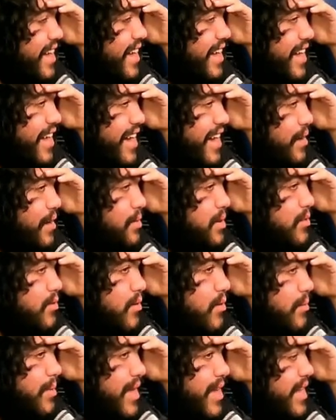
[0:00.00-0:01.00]
I would have thrown
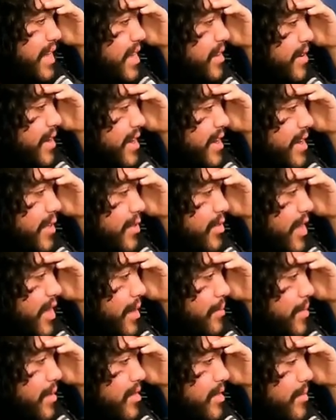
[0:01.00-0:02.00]
him like an Intercontinental
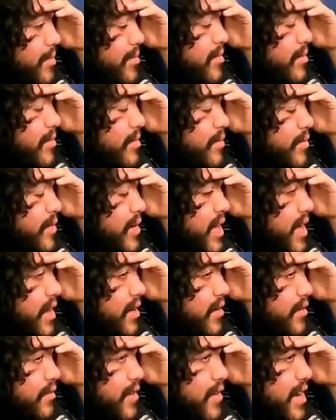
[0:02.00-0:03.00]
Championship or something for now,
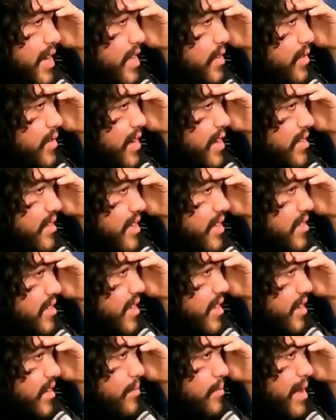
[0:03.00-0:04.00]
or fucking United, because he
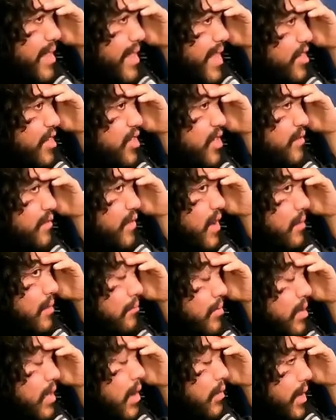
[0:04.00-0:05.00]
could have made that shit fucking
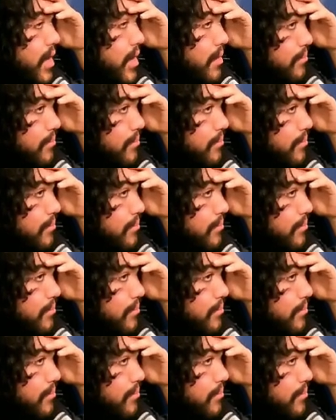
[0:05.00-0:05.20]
blown up.